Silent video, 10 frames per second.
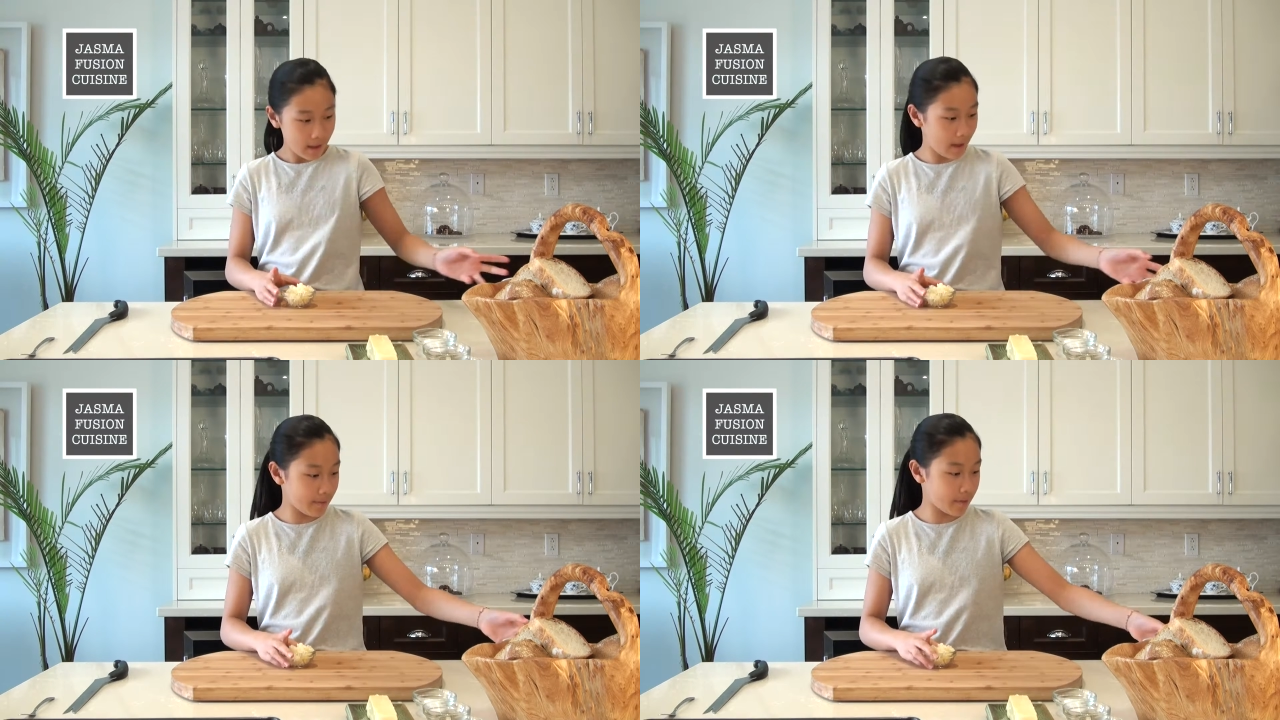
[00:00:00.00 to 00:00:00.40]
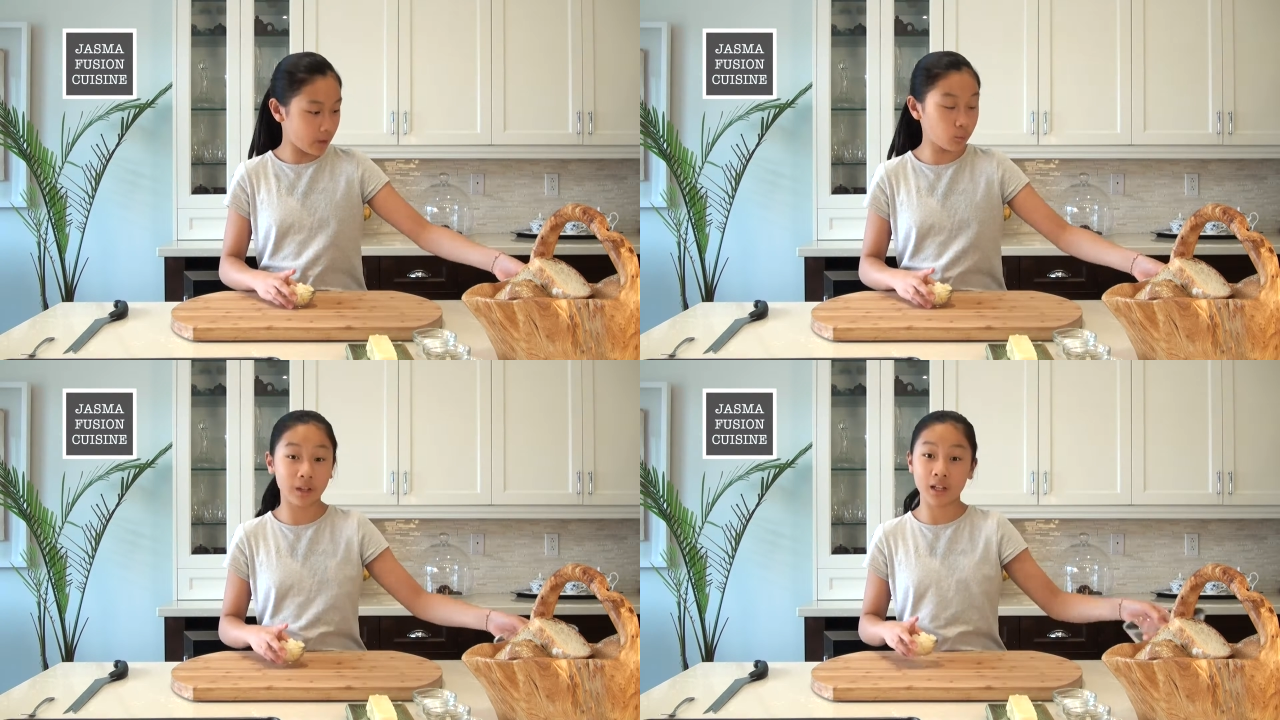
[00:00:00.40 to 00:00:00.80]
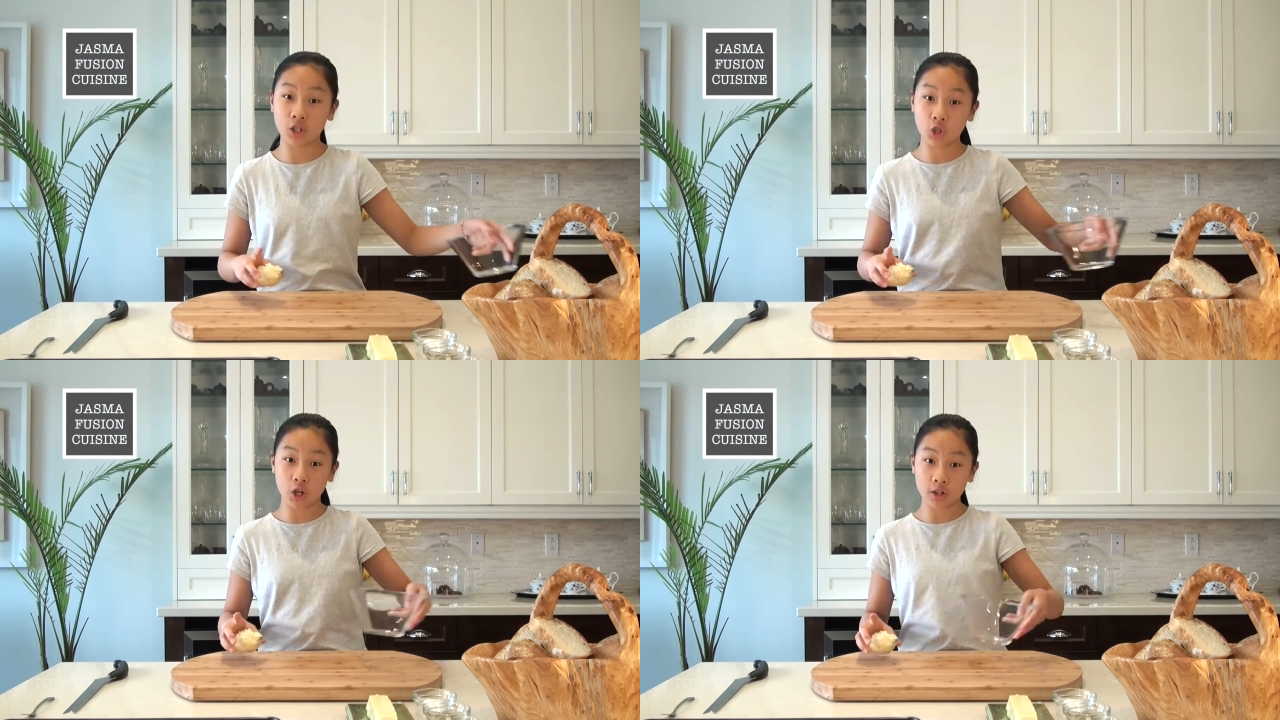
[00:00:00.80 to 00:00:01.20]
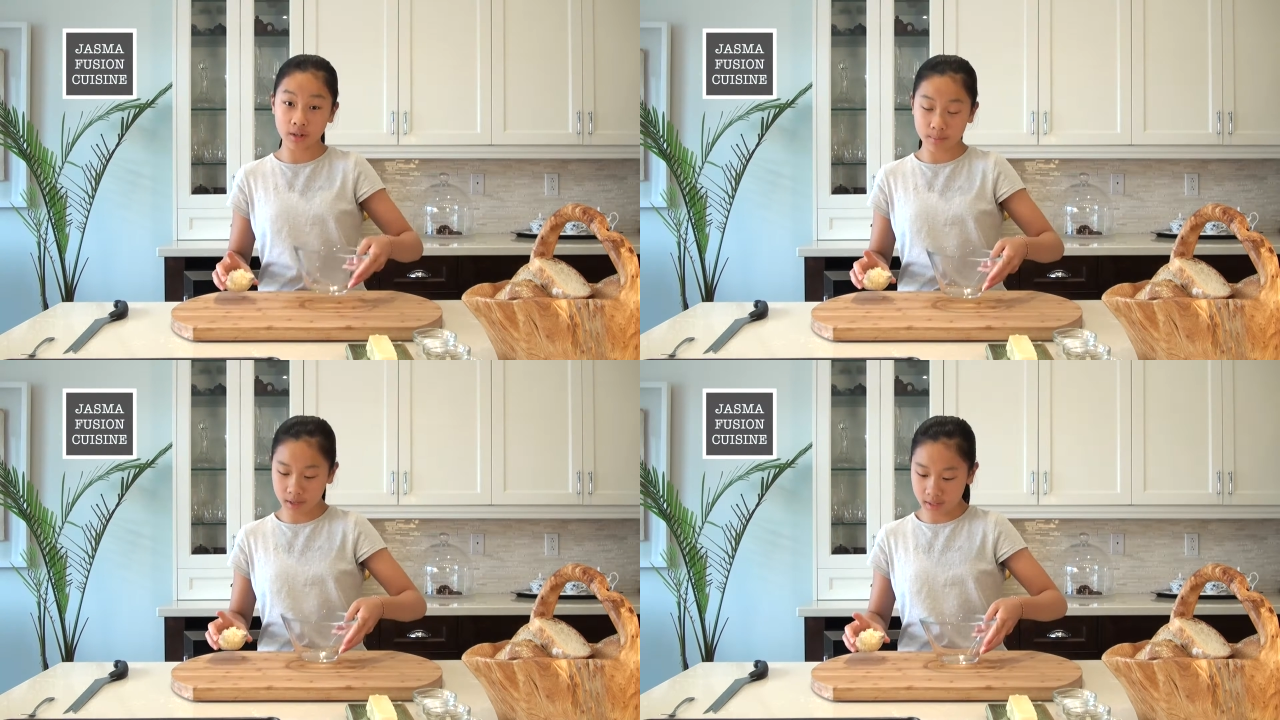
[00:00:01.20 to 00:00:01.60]
and then we could start
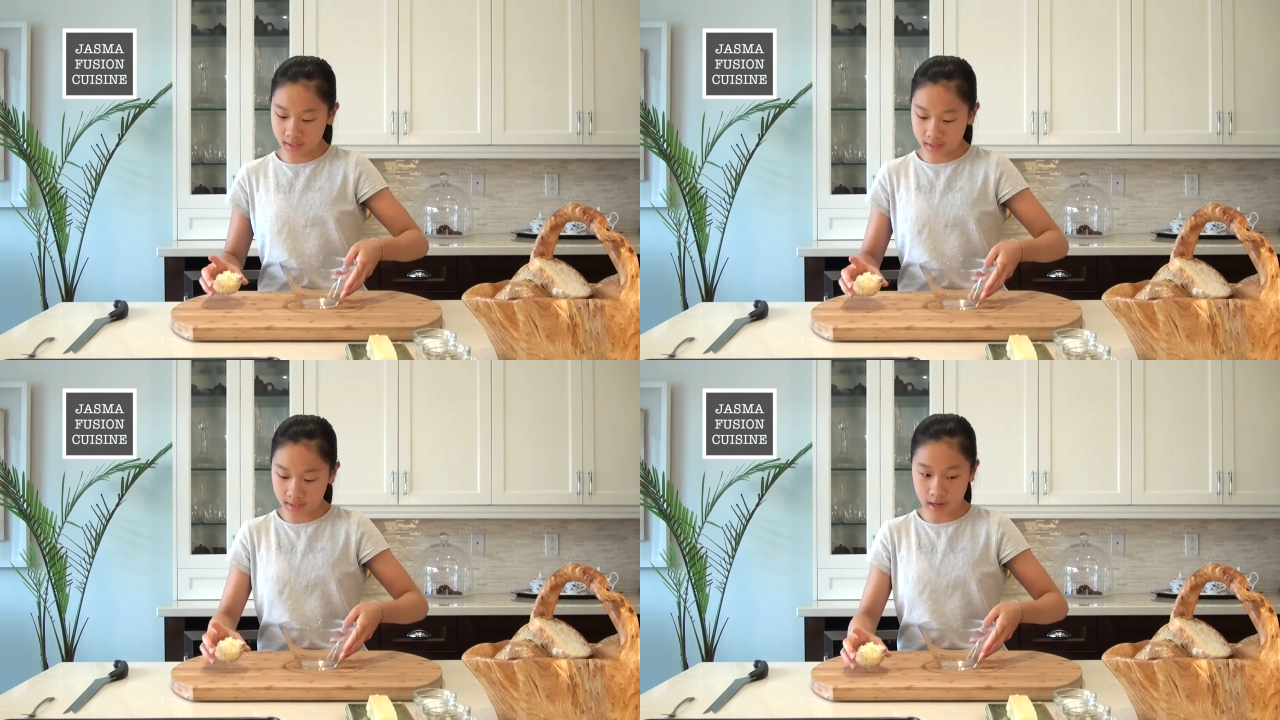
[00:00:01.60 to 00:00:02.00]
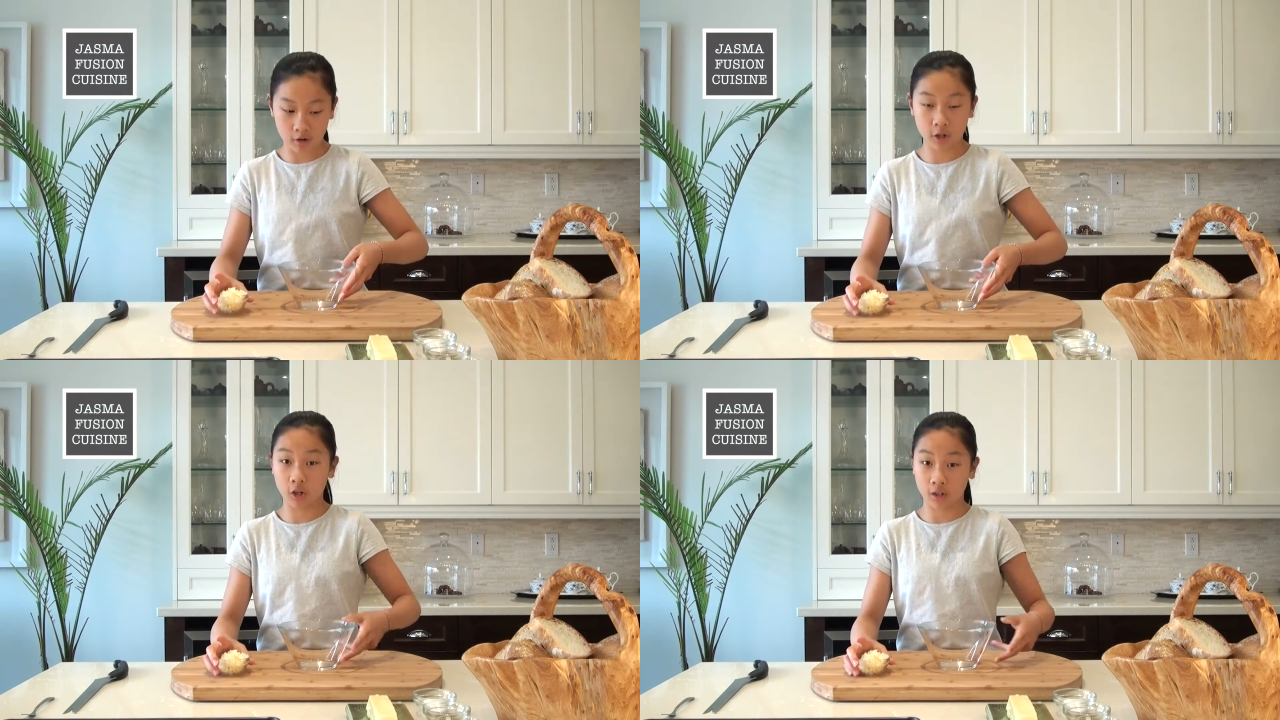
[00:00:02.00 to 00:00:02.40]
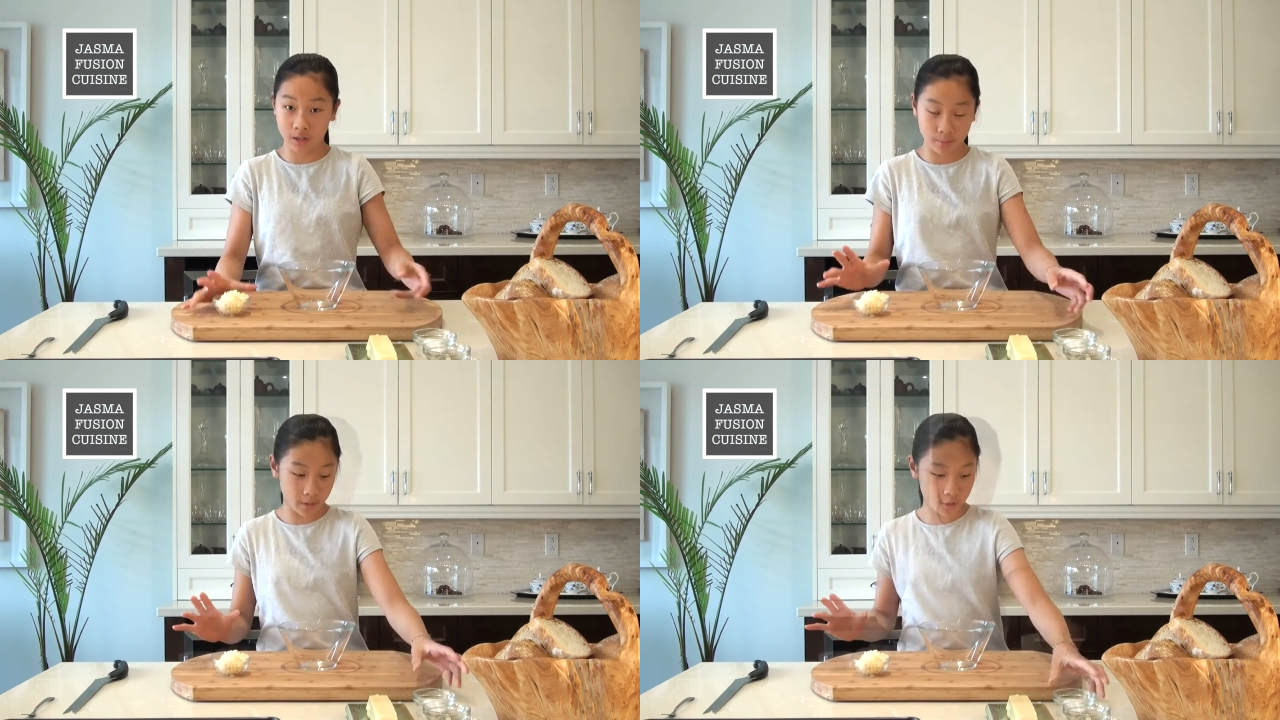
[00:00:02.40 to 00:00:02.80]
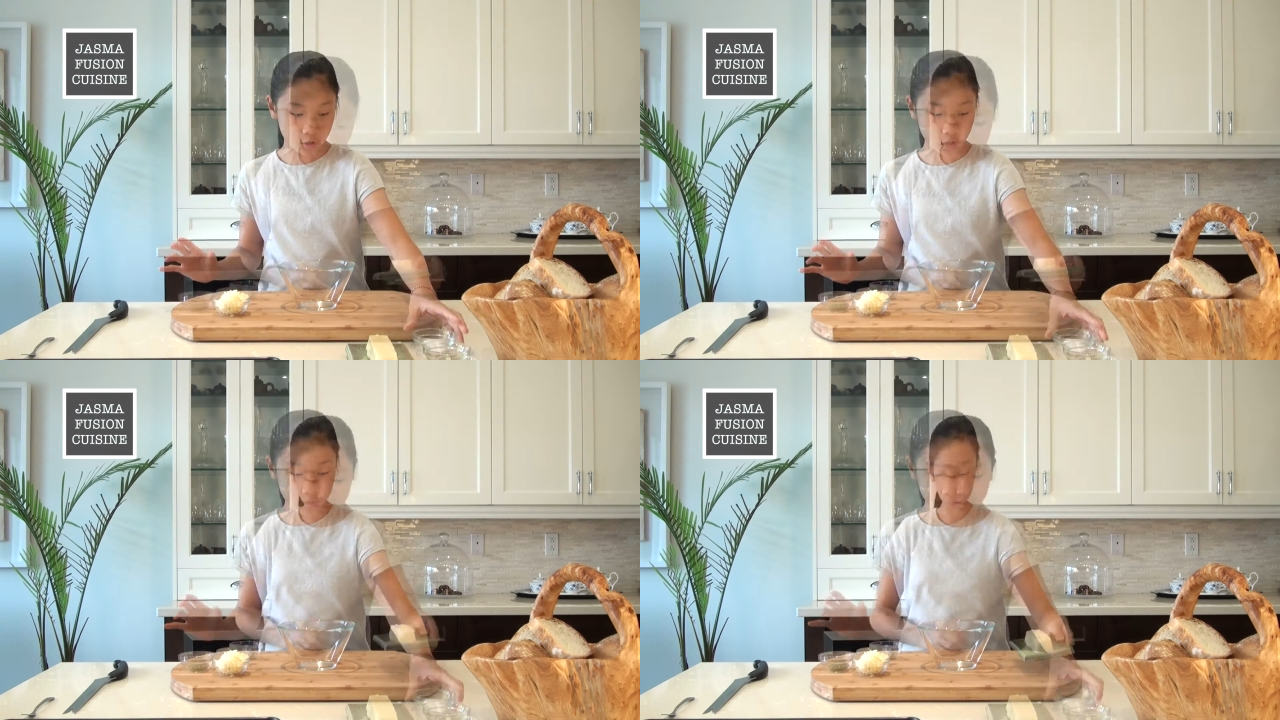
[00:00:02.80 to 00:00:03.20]
to mix our garlic
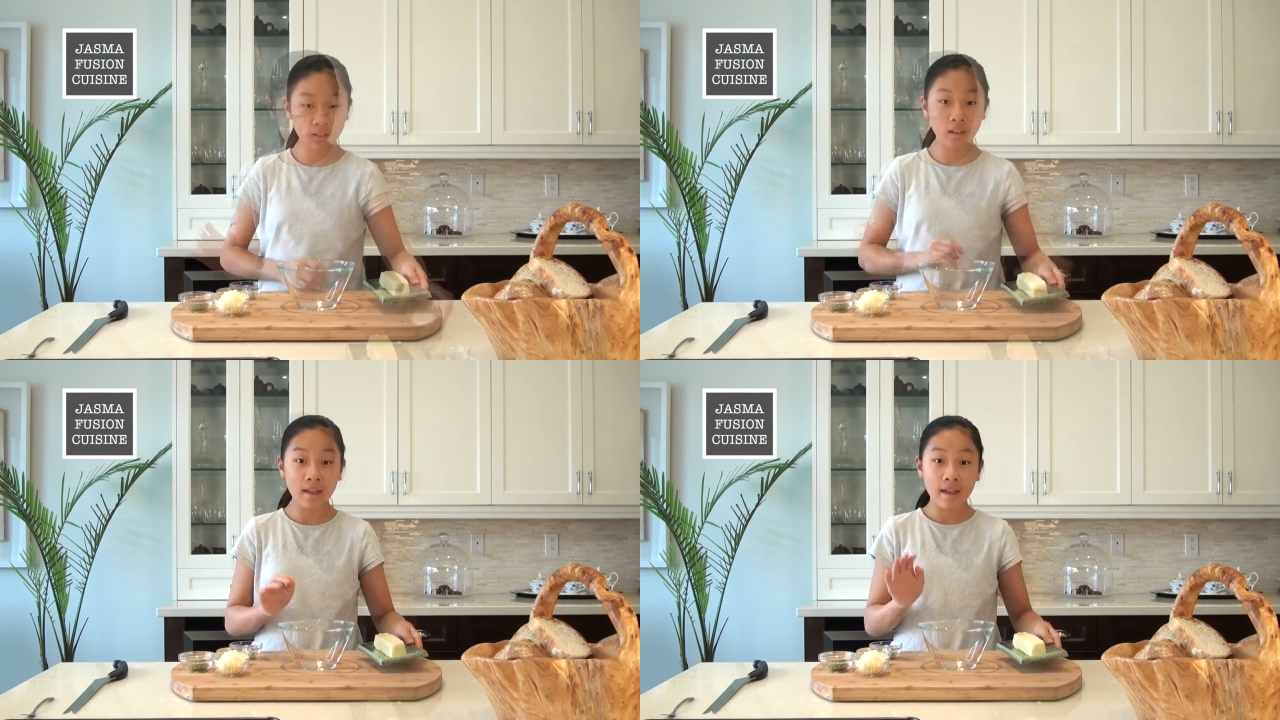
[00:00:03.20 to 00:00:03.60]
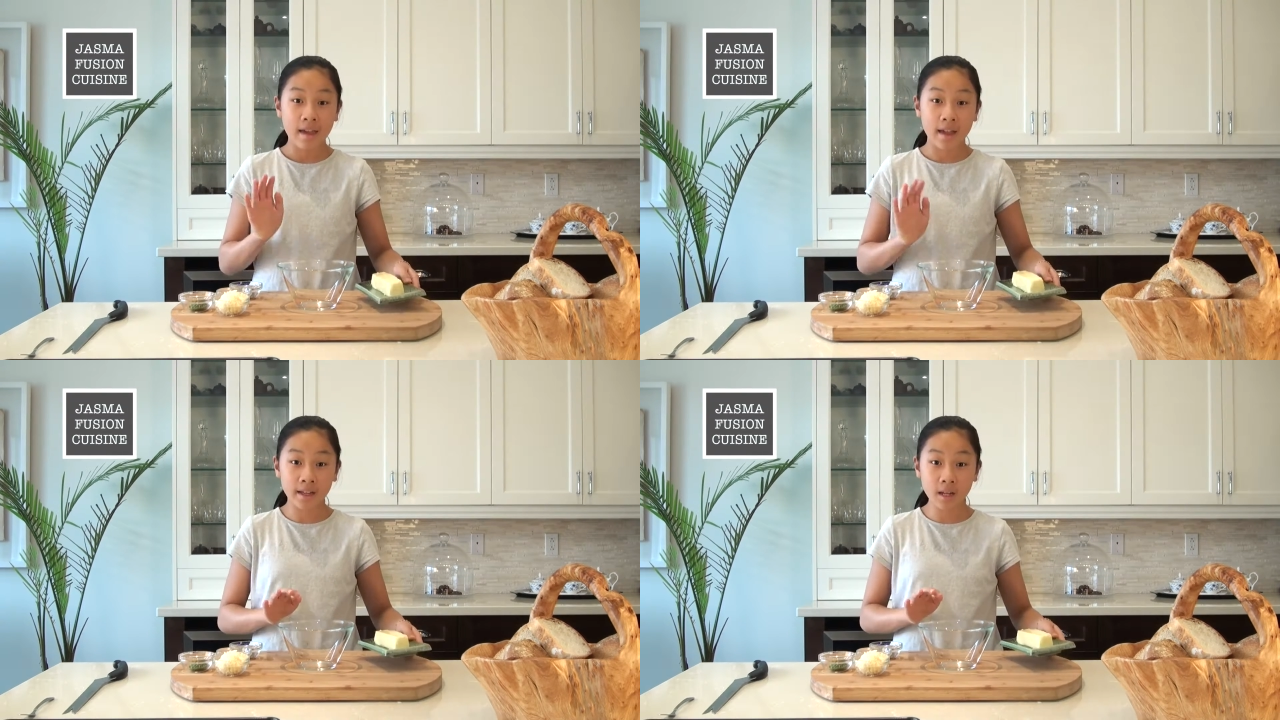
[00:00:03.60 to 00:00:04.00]
mixture. In